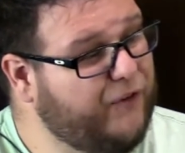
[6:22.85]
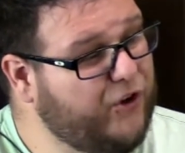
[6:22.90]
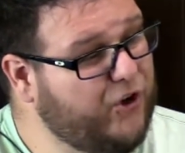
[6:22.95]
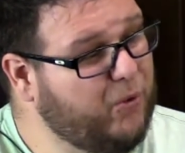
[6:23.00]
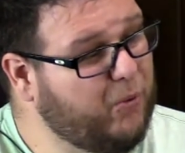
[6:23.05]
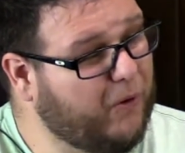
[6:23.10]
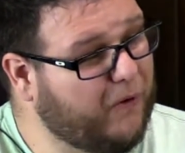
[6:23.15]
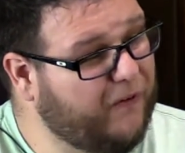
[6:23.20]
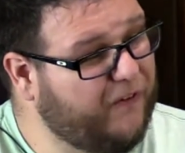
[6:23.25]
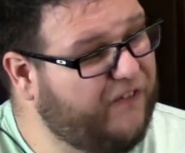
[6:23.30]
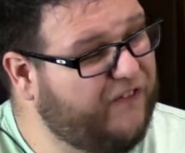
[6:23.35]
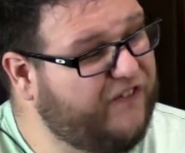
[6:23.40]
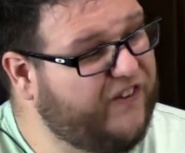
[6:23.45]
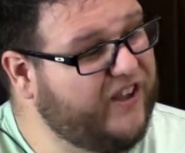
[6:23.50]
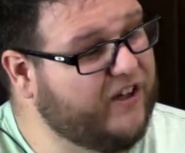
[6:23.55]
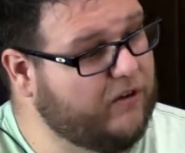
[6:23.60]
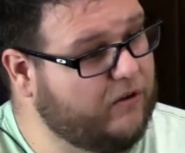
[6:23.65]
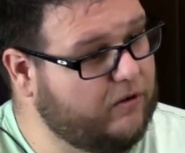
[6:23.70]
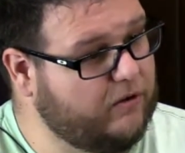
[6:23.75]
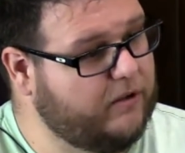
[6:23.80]
you were
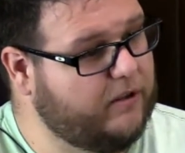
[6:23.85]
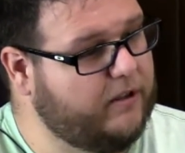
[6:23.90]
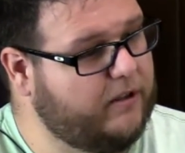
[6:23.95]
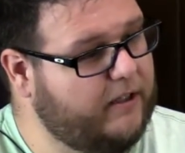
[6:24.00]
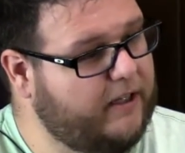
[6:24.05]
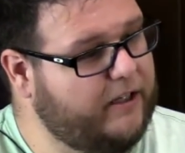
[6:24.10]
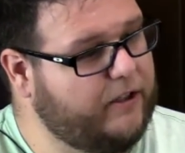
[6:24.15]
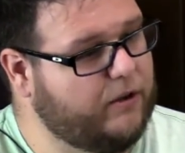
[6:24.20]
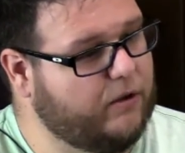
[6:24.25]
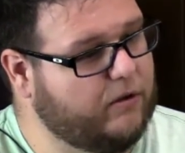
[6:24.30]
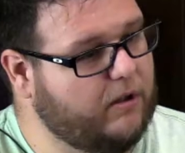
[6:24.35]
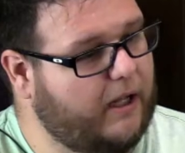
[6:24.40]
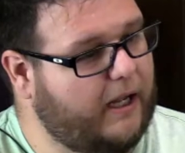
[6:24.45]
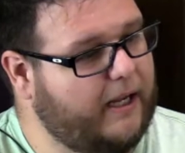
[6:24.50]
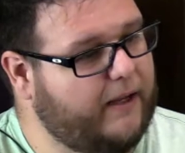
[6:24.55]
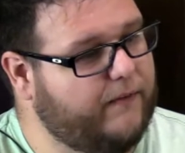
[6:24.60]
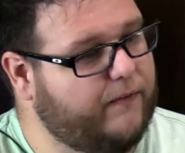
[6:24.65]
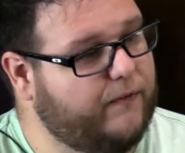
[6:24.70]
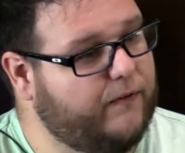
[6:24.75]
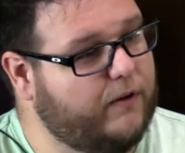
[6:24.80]
filled in your
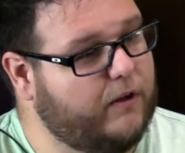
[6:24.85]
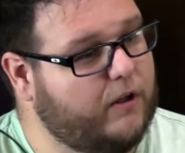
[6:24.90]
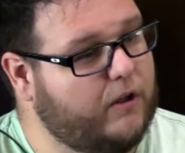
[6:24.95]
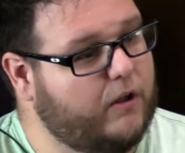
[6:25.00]
life